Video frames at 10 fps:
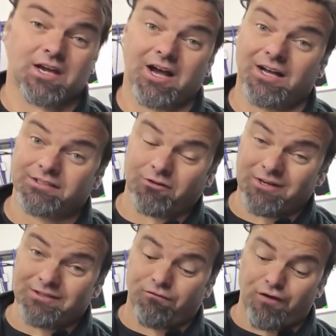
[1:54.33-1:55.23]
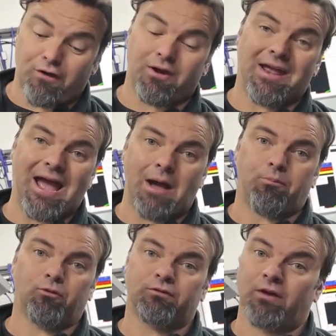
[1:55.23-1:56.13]
car, so it is very
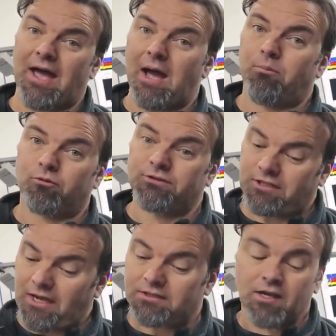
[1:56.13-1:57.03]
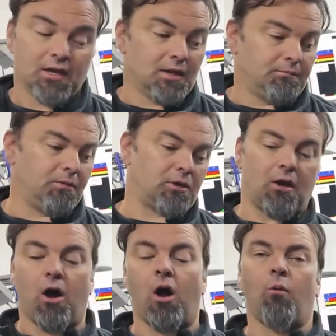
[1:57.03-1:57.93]
apples for apples test. People go,
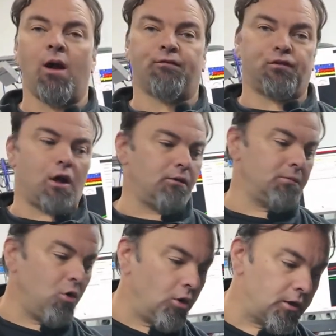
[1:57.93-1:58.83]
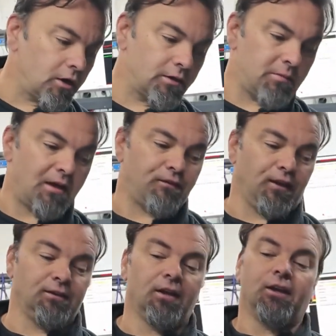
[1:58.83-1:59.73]
oh, it won't flow anymore, you got the MAF
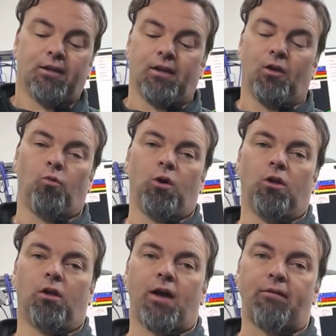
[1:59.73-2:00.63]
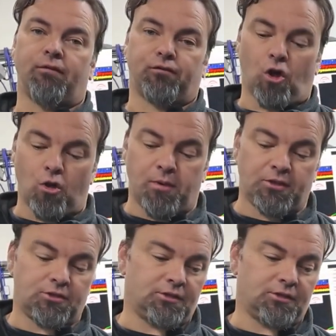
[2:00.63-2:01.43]
in. It will. I have a flow bench,